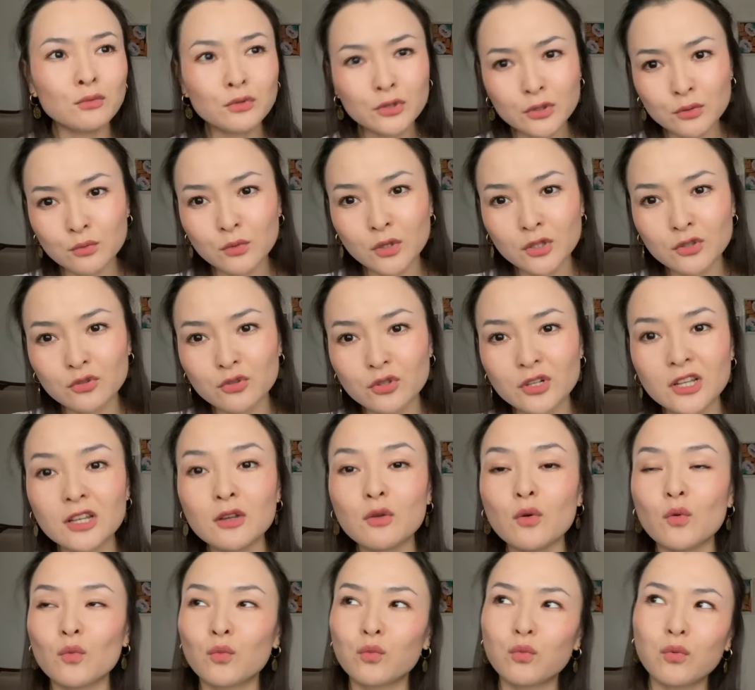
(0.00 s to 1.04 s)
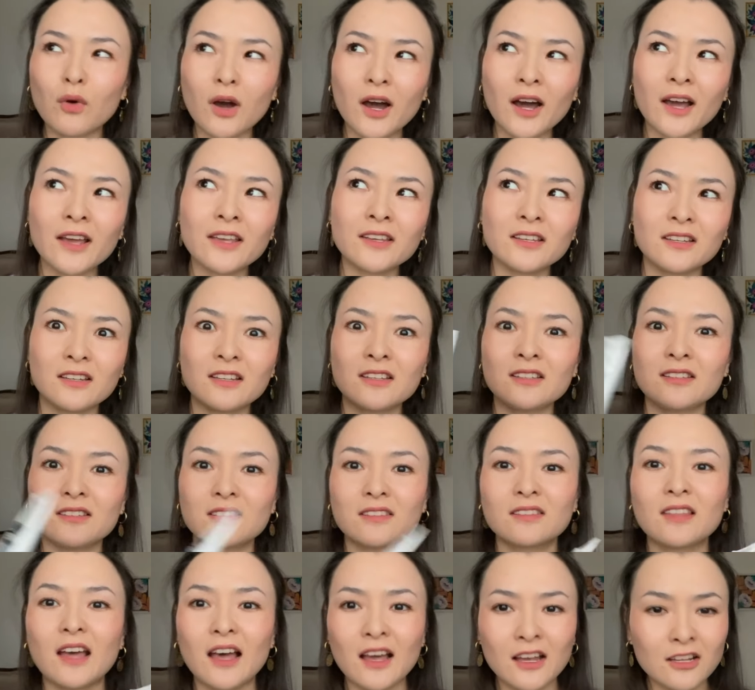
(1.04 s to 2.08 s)
was wondering why is
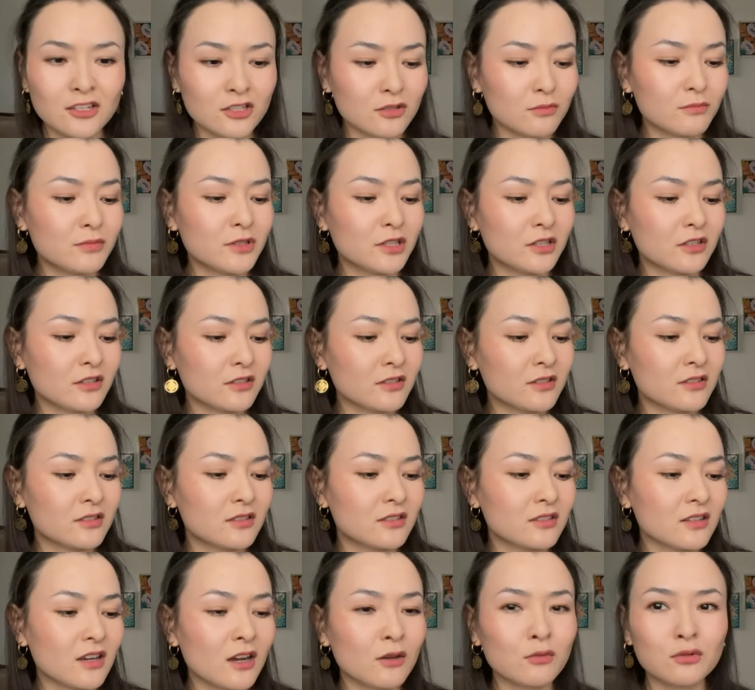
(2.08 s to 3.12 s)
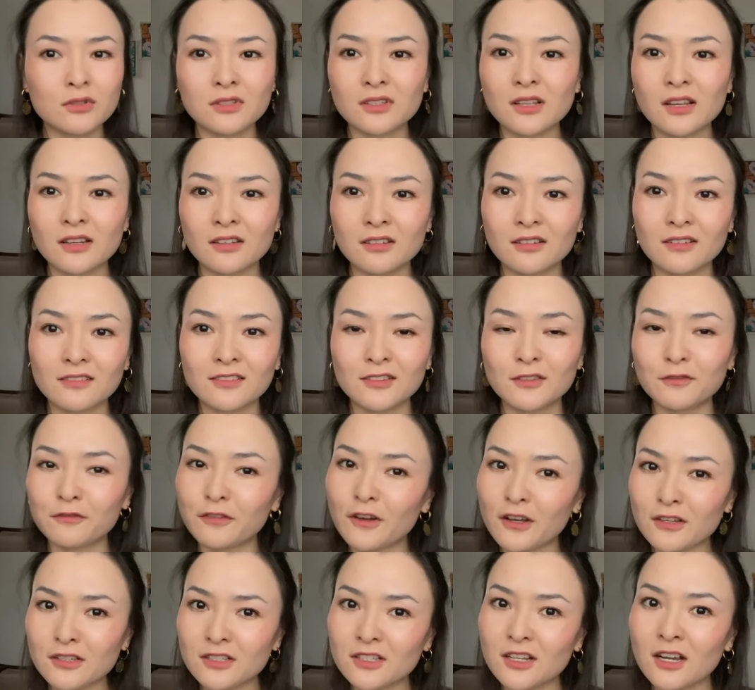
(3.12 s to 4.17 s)
that, because I was like, the
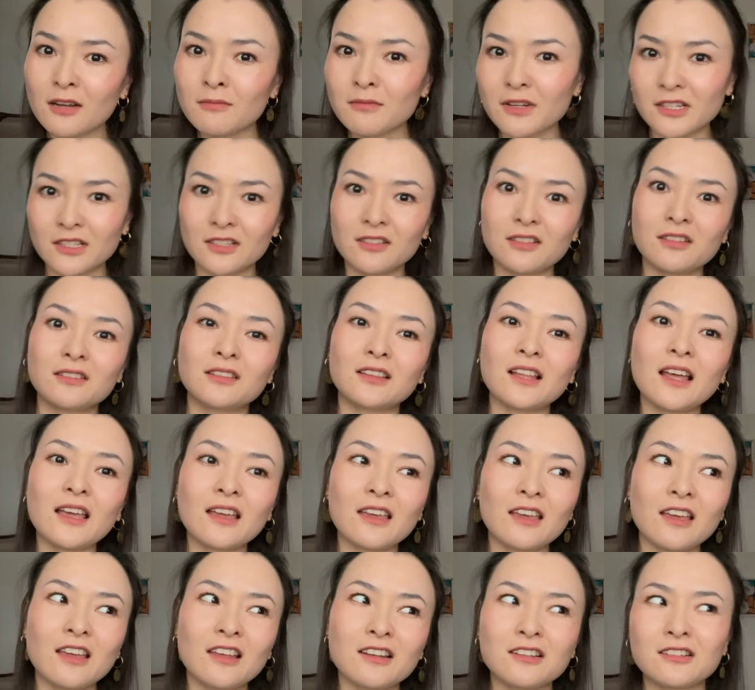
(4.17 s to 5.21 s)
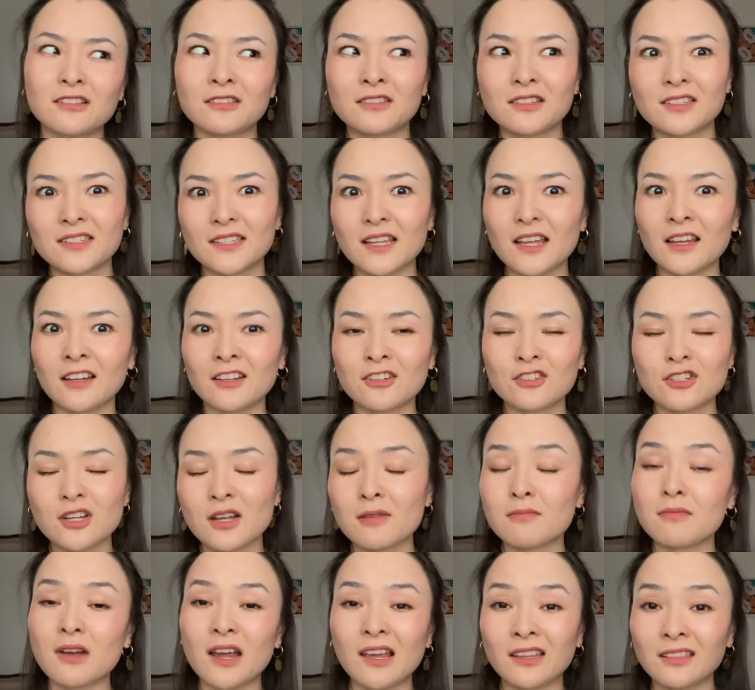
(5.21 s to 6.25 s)
first time I didn't like it and the second
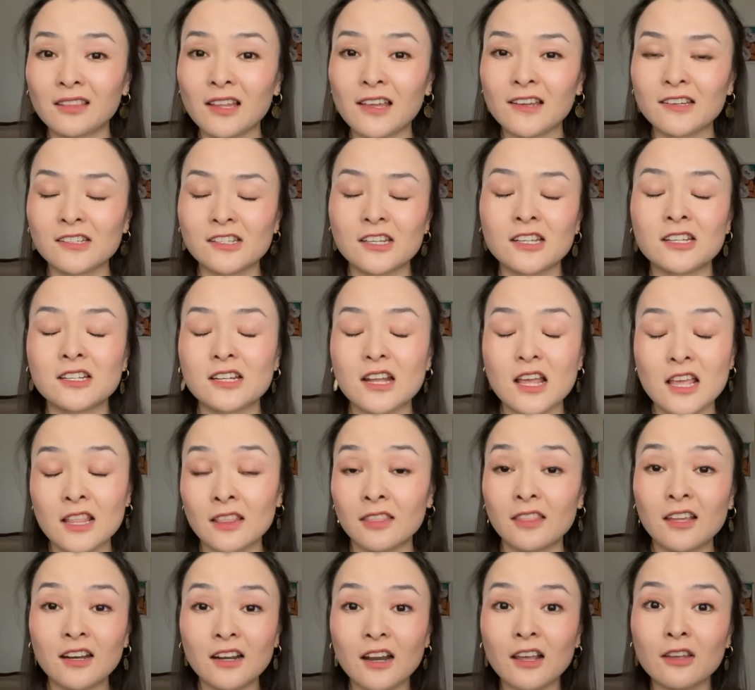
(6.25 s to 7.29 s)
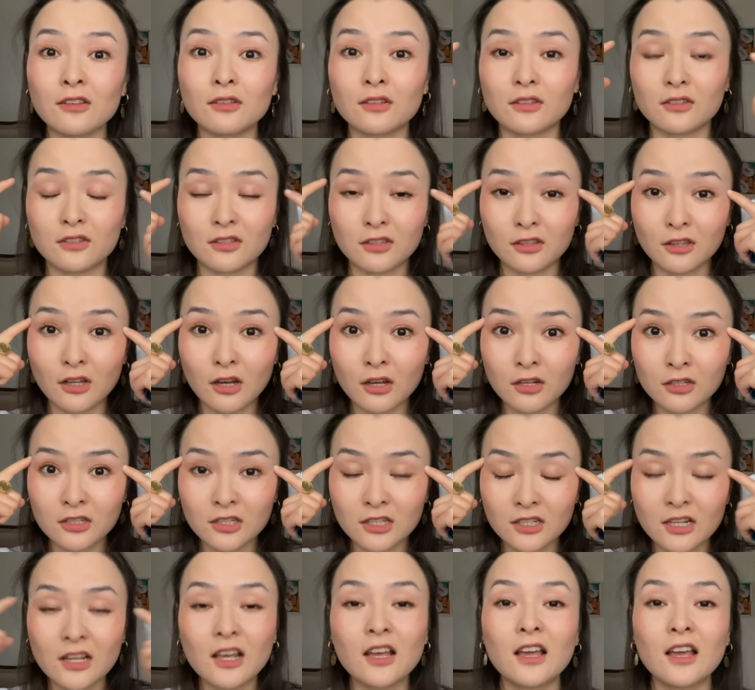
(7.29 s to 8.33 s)
time I liked it, and then I thought